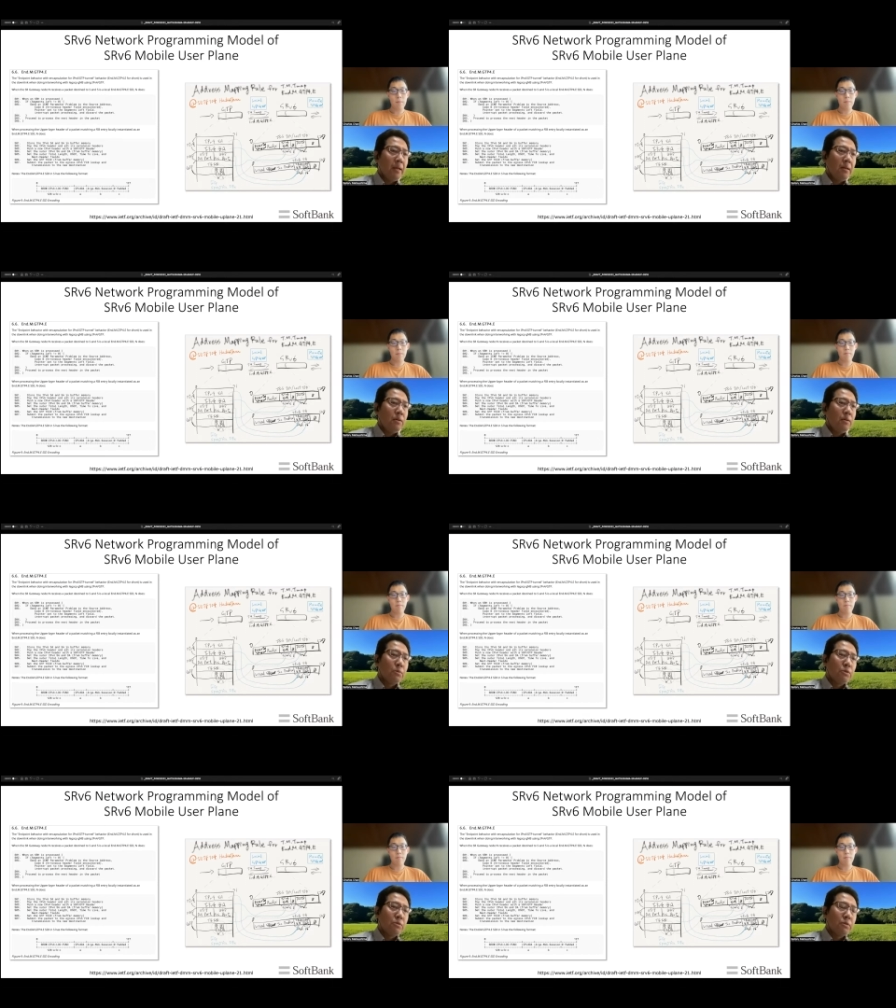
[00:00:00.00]

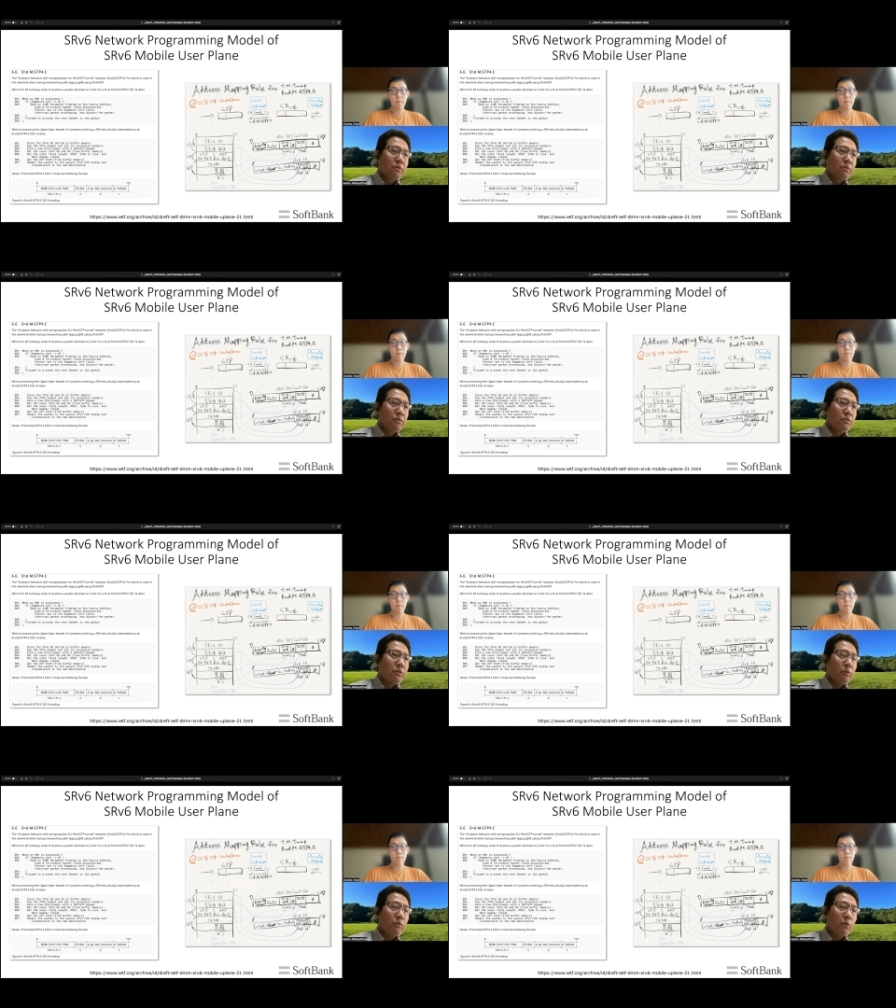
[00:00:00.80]
almost
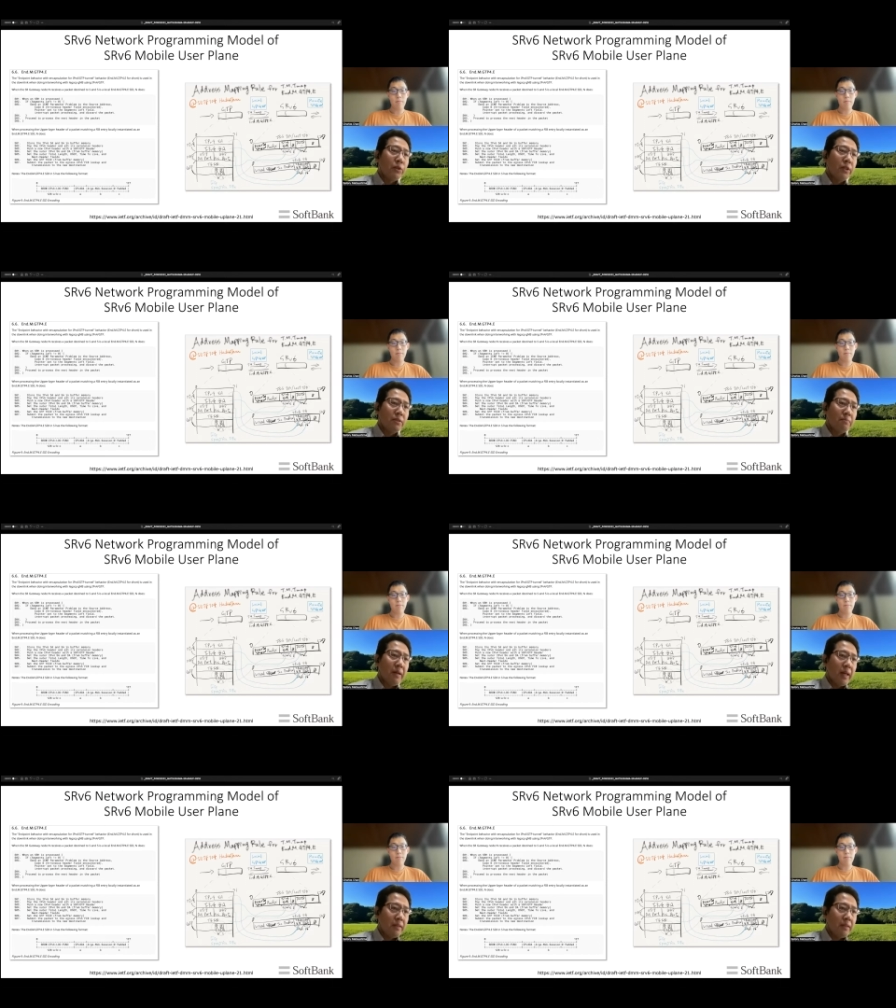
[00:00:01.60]
3 or 4 years
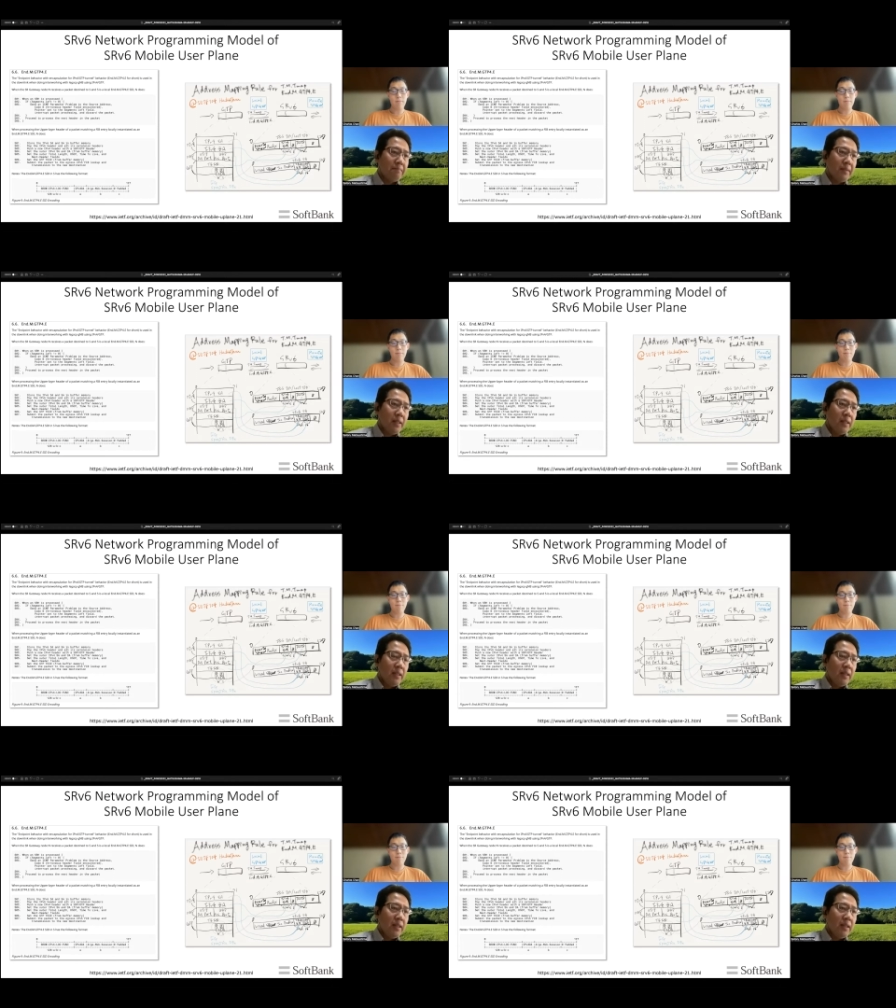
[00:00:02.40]
back,
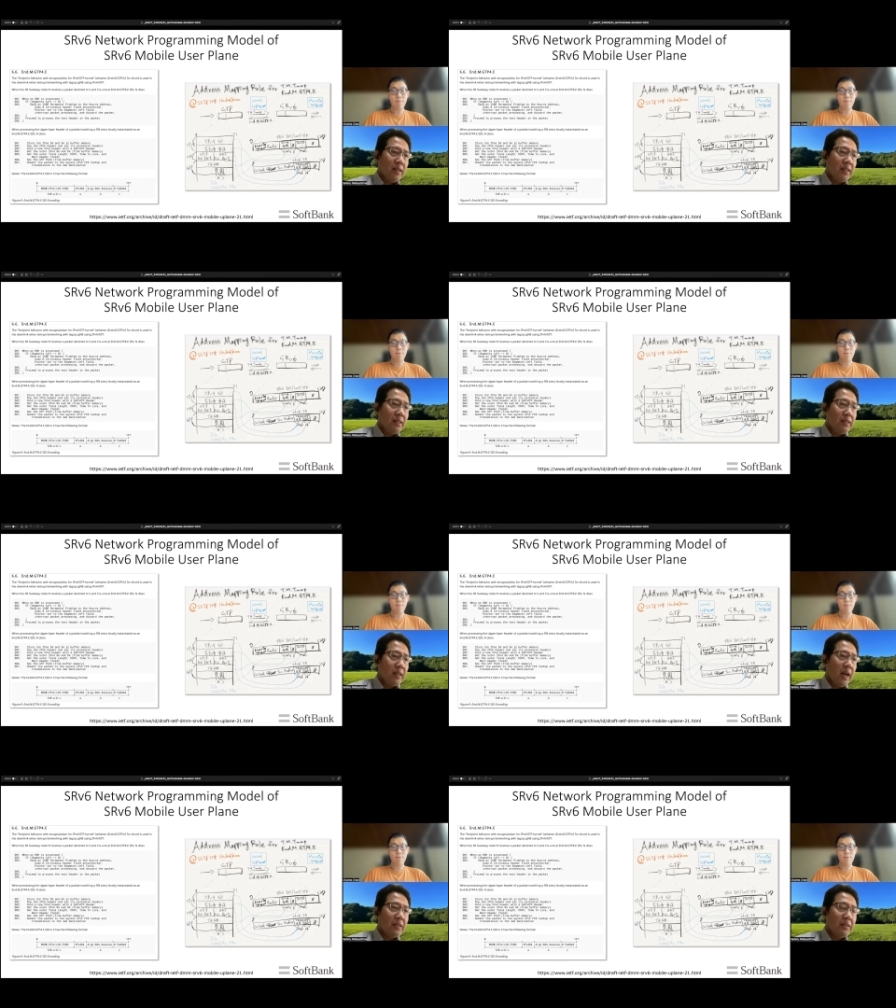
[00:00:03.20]
in the
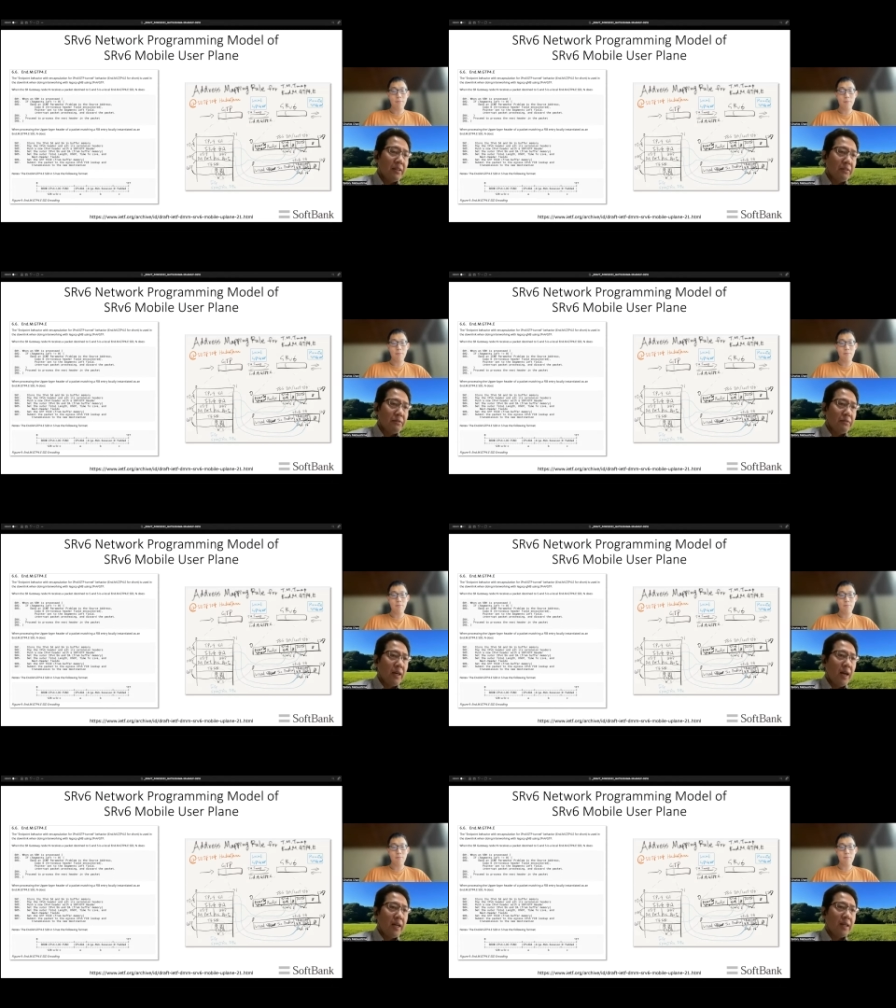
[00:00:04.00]
IETF
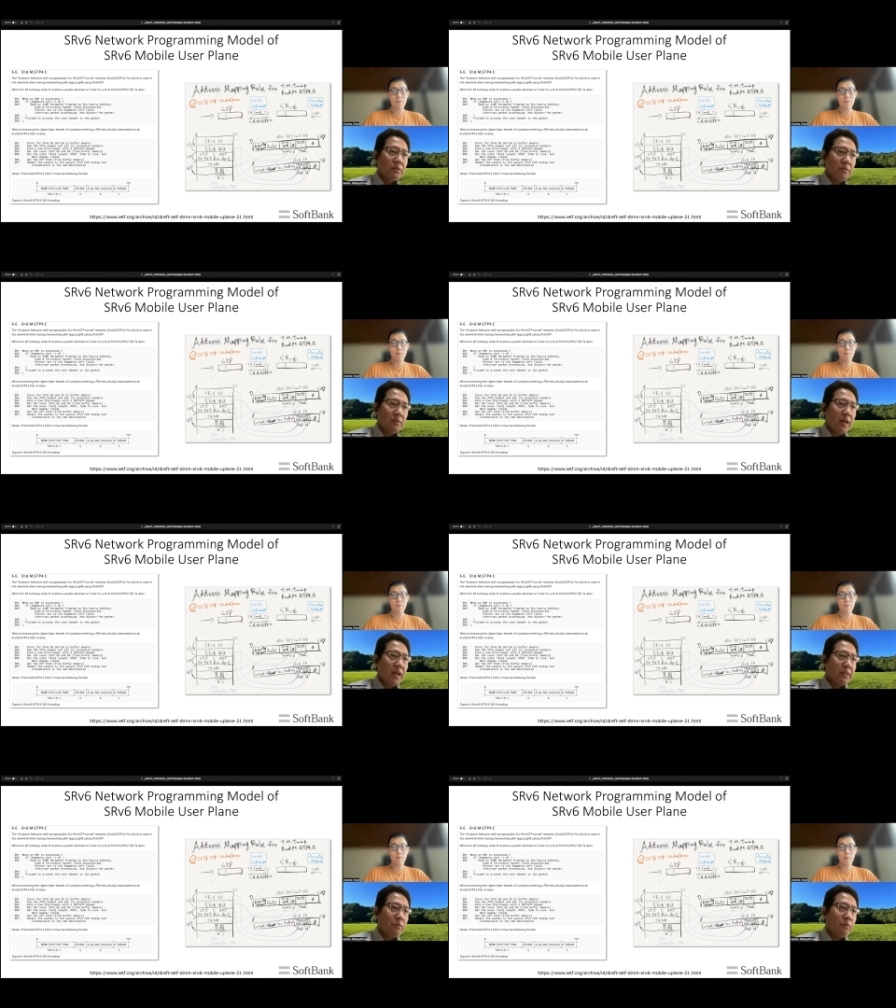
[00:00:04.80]
hackathon,
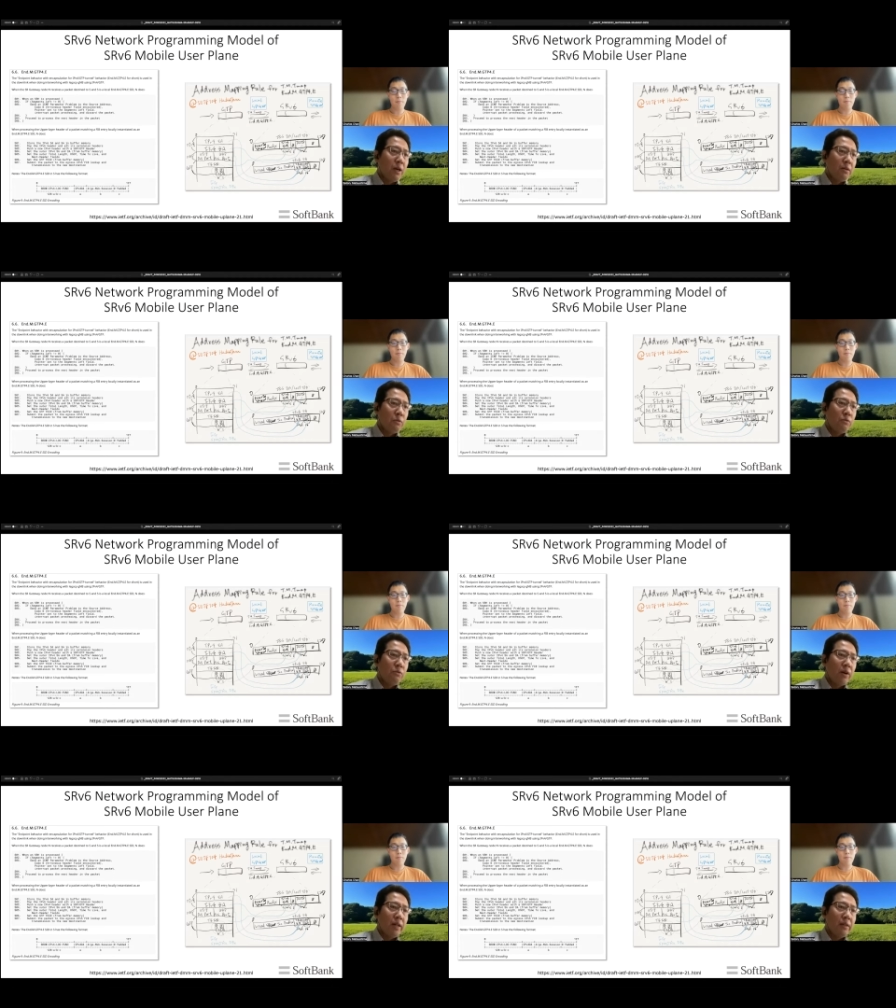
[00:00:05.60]
IETF
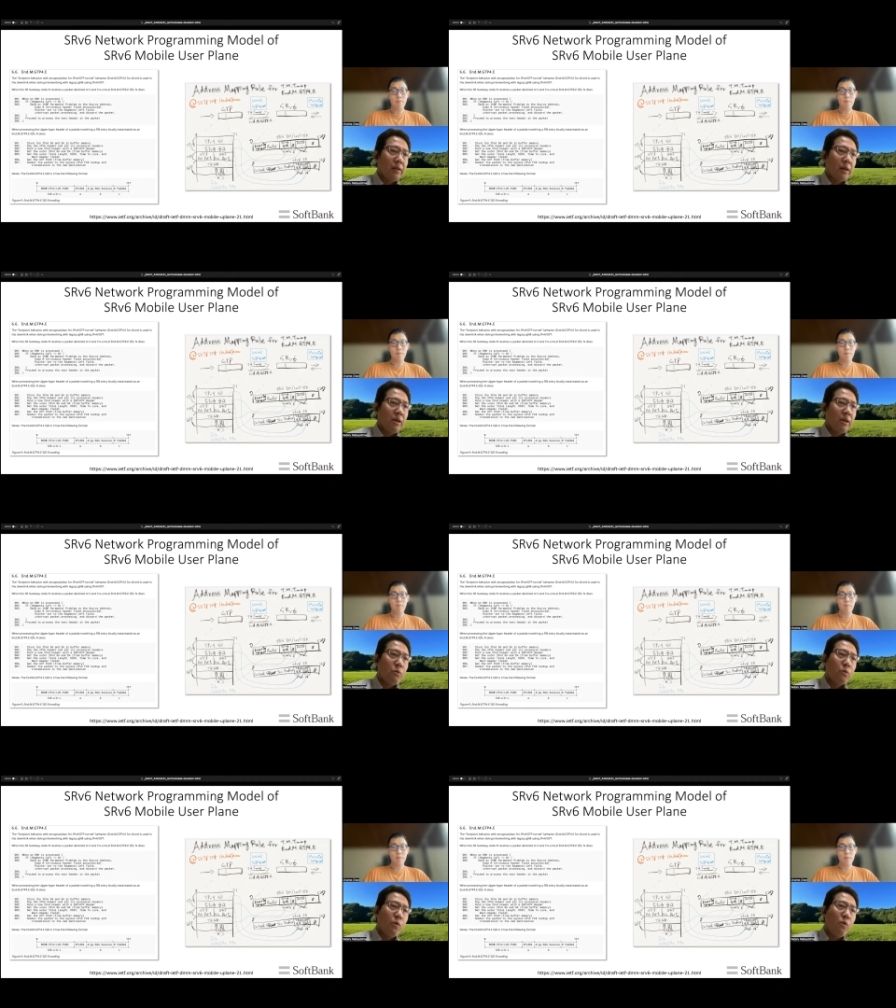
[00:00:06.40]
105 or
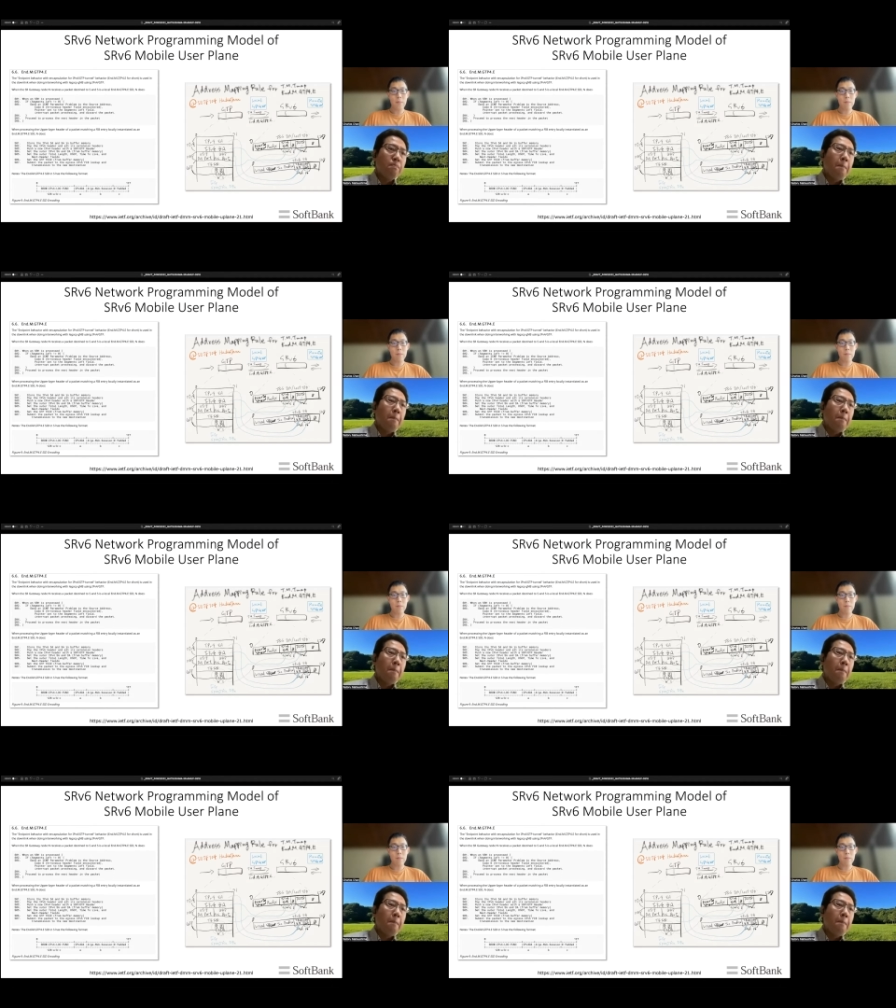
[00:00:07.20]
104,